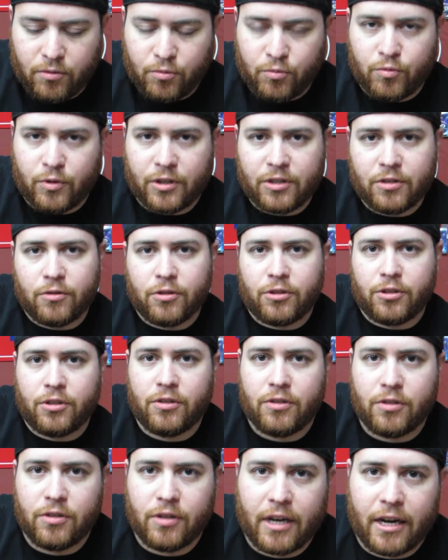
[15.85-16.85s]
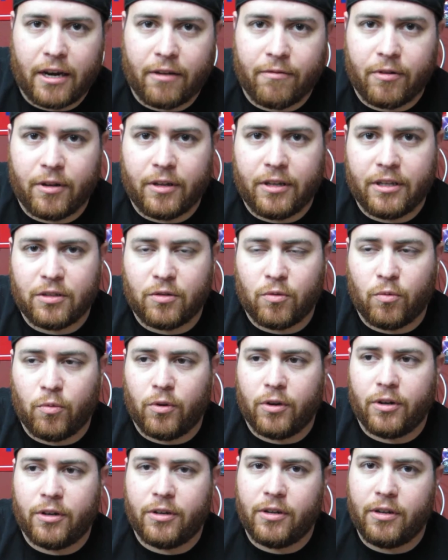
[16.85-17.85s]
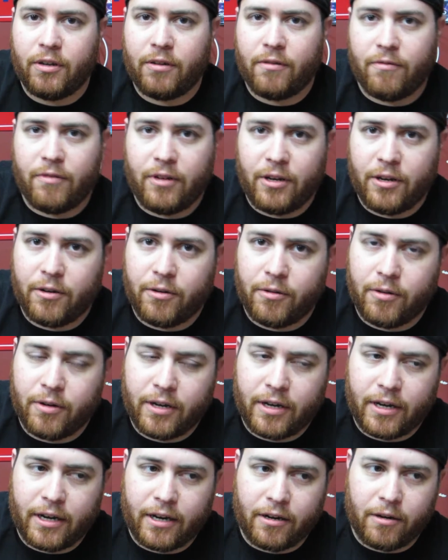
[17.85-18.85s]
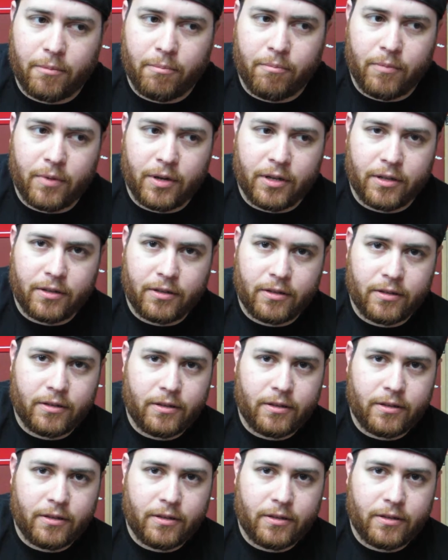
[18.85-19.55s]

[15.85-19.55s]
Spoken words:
resolution to have at least one video out a month.